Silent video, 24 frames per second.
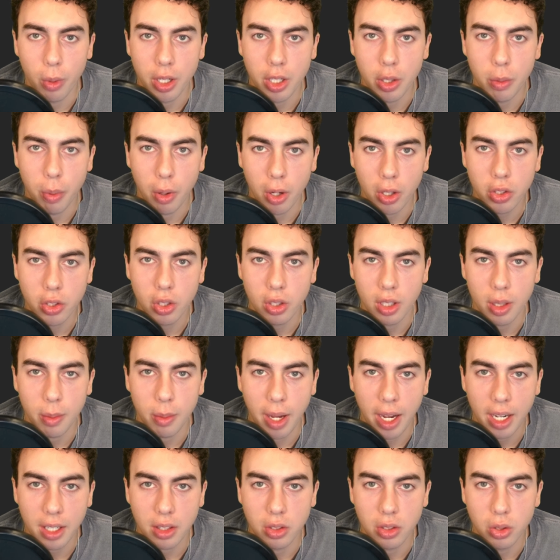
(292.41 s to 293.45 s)
where you personally
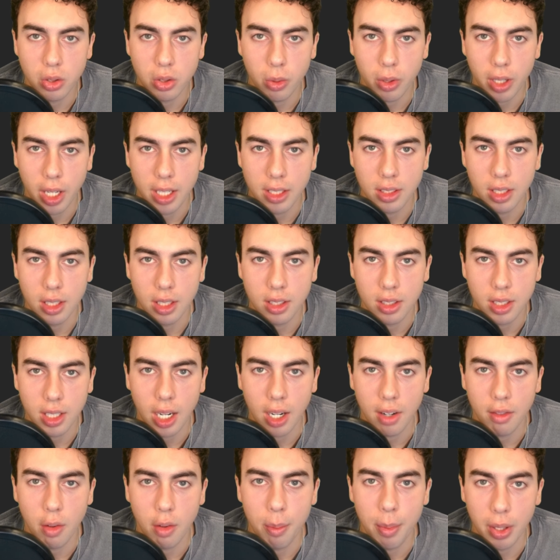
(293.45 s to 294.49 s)
pack the suitcase
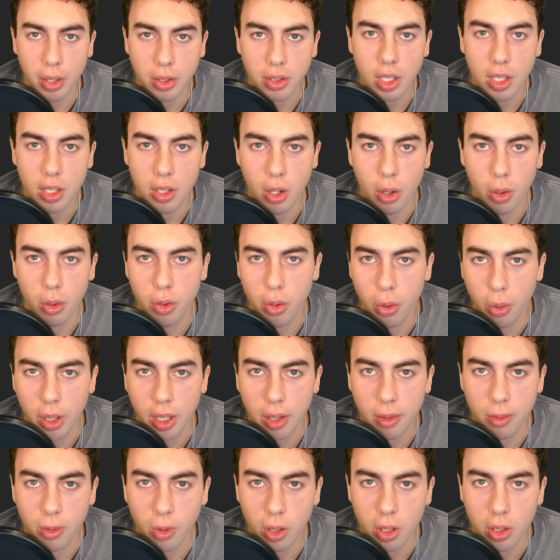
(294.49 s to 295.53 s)
instead of a built-in node
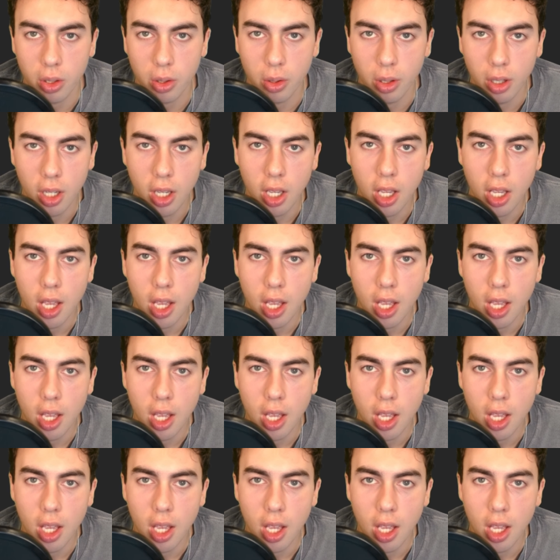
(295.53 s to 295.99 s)
doing it for you.